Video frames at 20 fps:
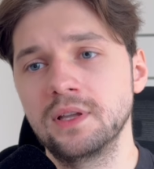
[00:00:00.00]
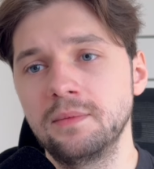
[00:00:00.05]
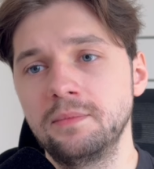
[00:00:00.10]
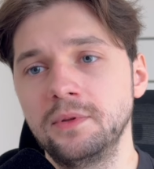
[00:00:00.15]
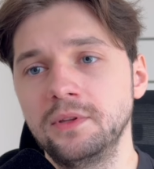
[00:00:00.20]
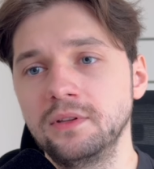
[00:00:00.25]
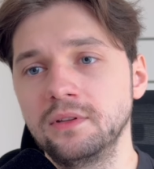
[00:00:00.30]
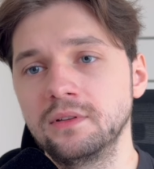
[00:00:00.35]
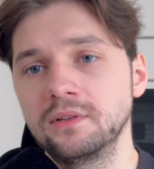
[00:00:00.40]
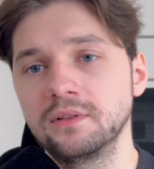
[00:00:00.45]

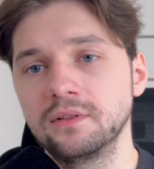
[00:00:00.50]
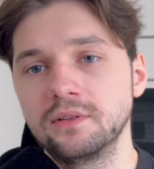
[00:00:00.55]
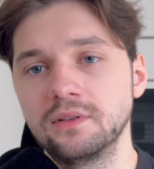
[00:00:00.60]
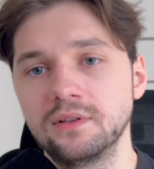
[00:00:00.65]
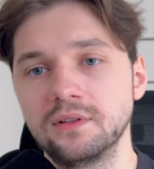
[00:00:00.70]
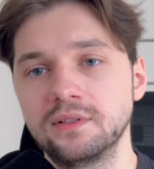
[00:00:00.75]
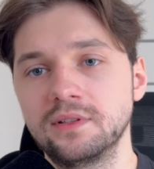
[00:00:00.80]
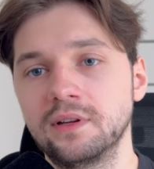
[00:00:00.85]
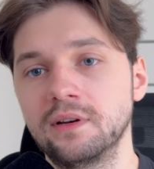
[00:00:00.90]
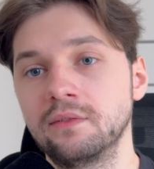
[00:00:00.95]
happening,
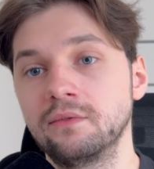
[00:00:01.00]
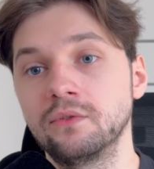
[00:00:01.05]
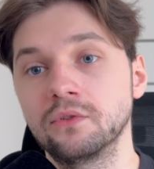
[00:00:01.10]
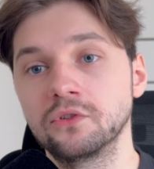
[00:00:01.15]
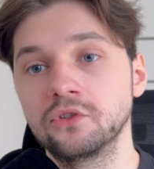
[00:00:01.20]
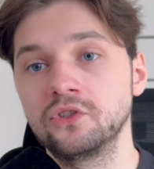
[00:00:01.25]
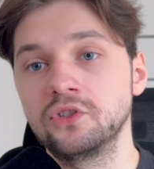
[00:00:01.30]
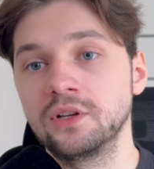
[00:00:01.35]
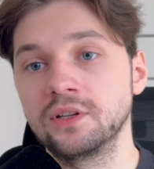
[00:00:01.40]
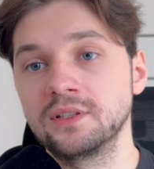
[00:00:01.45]
there
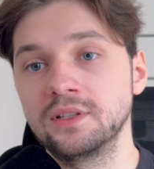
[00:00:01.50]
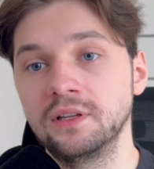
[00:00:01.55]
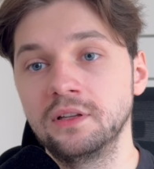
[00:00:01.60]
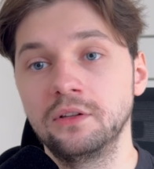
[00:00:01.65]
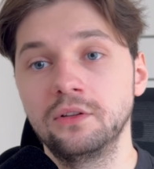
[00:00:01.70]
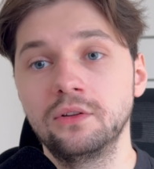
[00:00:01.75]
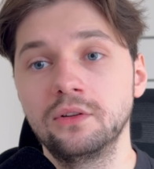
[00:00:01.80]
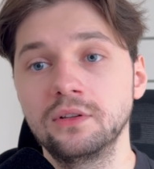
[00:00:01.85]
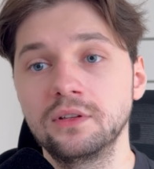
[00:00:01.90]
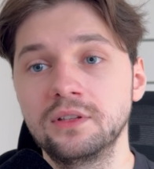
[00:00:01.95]
was just a
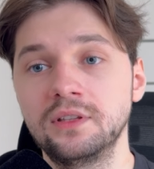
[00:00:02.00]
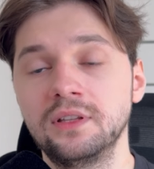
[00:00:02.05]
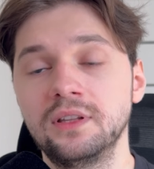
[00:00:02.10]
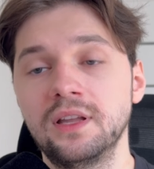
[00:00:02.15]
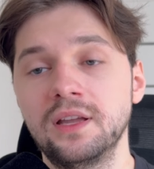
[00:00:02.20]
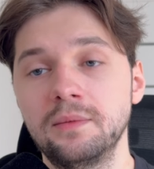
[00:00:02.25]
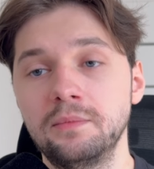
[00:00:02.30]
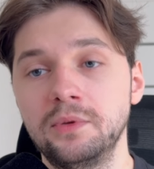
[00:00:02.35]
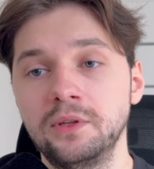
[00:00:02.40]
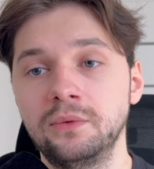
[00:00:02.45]
long
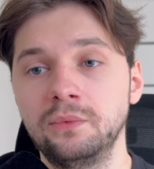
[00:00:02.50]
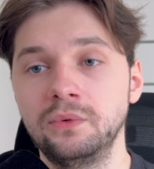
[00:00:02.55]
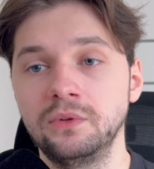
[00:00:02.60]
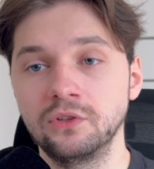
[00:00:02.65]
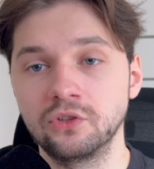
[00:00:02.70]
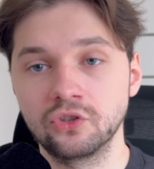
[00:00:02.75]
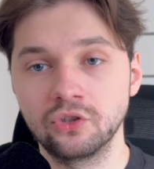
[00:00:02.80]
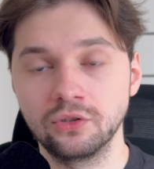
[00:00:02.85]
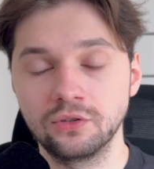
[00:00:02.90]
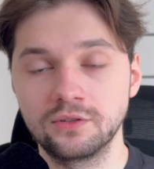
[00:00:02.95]
delay between
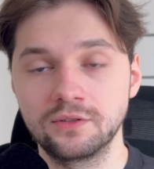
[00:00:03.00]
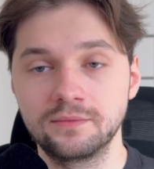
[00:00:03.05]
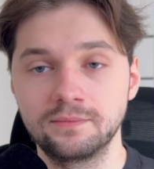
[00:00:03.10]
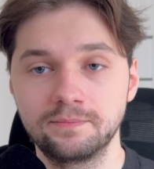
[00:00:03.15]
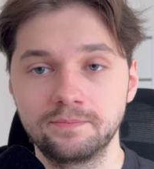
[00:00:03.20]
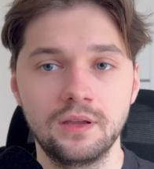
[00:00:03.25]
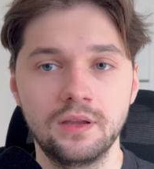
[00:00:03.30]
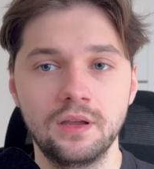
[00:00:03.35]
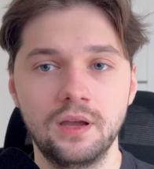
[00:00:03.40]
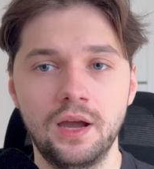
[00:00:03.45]
shots.
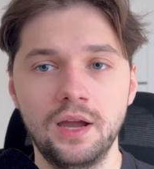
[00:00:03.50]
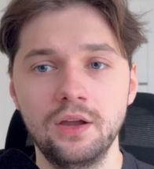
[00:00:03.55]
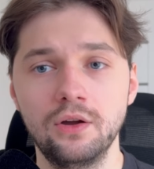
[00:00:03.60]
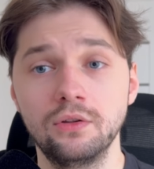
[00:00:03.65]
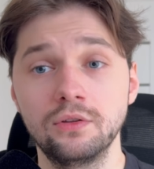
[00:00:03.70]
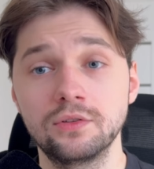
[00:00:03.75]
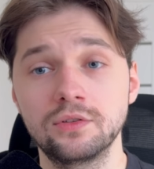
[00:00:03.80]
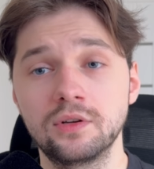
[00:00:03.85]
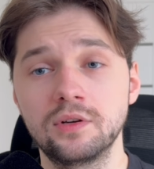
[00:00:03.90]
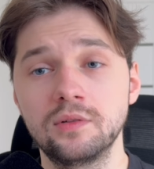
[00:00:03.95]
I also